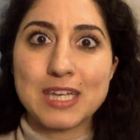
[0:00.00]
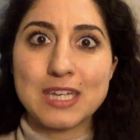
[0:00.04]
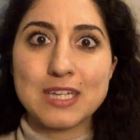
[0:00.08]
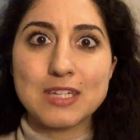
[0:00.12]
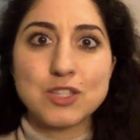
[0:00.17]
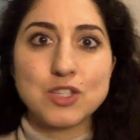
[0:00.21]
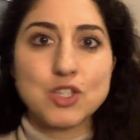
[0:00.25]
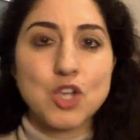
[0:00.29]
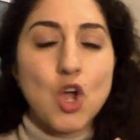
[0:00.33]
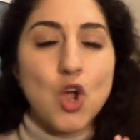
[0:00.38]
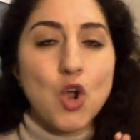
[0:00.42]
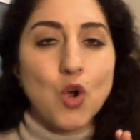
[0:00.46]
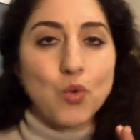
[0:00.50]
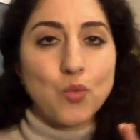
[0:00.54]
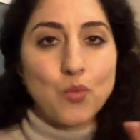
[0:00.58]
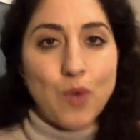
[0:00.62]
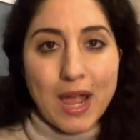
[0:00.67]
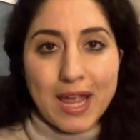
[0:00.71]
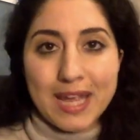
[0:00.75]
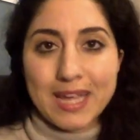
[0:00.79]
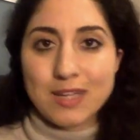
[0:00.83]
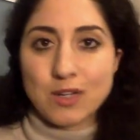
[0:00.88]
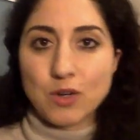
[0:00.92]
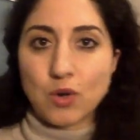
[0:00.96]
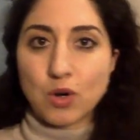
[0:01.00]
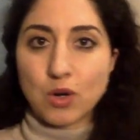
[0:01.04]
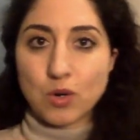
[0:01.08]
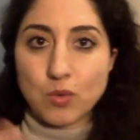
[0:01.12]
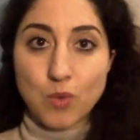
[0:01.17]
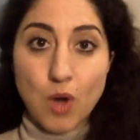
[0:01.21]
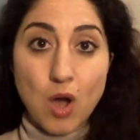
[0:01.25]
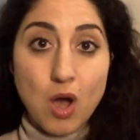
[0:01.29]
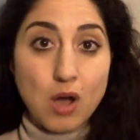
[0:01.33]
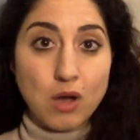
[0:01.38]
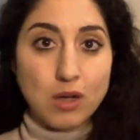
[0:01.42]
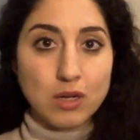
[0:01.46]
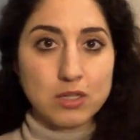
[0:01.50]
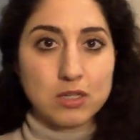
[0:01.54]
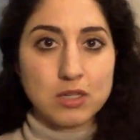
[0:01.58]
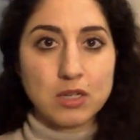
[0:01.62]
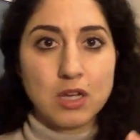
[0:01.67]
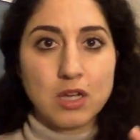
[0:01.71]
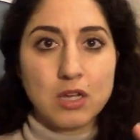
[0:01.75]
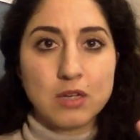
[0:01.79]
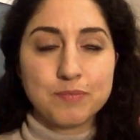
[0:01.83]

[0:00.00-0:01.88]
is right or wrong,